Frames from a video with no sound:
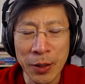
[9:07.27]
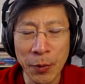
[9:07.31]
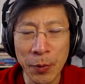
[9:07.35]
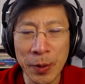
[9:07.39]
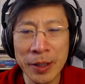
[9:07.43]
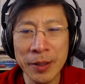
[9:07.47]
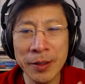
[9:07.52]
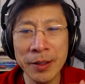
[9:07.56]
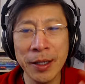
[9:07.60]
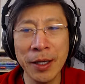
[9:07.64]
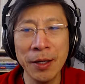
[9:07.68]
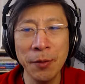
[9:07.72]

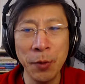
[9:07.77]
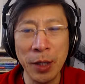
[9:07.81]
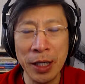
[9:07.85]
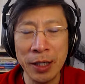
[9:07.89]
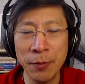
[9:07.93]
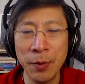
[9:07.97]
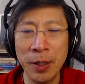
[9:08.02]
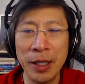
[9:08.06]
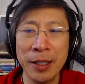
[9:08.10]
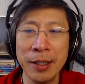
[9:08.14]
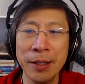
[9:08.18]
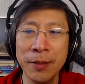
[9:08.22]
Now, now, wait,
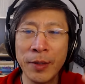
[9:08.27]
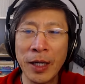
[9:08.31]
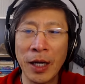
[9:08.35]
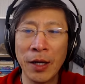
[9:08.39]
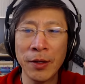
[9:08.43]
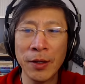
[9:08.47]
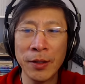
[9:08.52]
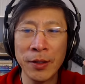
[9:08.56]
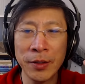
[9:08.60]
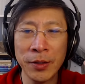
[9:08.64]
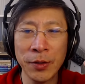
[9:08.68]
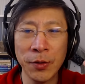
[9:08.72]
wait. Now,
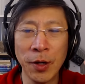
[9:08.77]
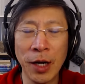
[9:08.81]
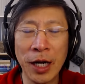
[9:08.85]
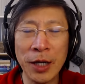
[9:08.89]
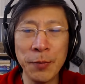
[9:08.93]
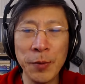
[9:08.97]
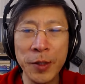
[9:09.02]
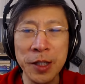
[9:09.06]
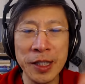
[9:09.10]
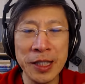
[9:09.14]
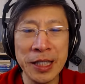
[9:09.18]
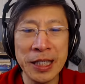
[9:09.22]
your
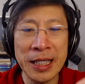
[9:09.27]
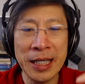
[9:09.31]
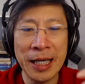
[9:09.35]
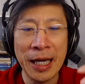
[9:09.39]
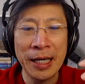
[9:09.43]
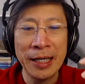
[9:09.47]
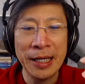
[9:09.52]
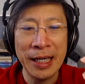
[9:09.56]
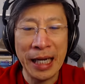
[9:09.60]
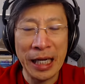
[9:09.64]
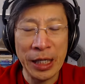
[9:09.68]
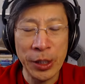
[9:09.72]
Eurocles is
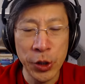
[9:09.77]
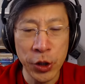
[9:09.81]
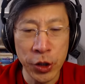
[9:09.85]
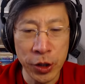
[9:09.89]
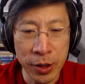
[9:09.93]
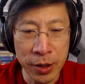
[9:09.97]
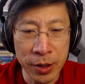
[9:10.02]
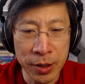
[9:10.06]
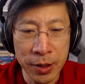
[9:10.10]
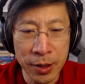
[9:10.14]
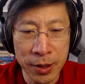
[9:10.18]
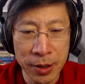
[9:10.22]
not
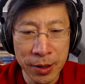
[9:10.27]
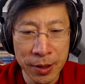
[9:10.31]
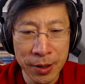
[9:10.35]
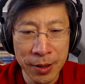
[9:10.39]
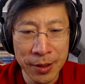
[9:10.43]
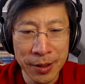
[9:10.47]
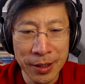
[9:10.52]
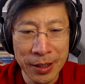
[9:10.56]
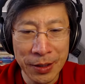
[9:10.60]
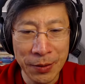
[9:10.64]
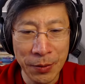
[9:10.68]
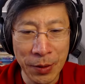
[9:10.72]
ancient,
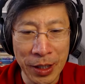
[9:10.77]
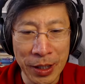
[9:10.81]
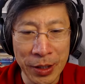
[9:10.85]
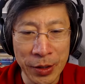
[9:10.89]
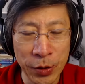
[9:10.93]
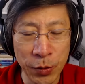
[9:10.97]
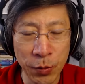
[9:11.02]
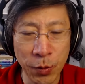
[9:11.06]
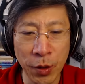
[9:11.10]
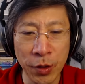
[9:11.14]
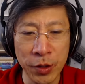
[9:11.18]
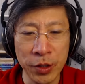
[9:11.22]
right?
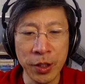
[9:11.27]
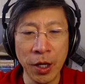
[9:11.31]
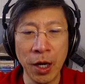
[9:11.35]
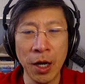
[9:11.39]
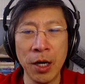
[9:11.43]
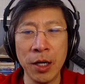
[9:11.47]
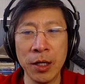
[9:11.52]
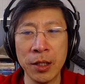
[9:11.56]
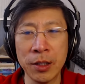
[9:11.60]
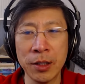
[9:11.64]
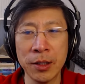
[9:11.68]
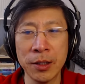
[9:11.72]
You are
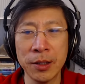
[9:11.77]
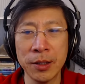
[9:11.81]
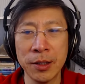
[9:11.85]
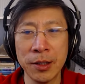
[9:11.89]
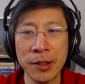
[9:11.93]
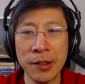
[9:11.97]
young.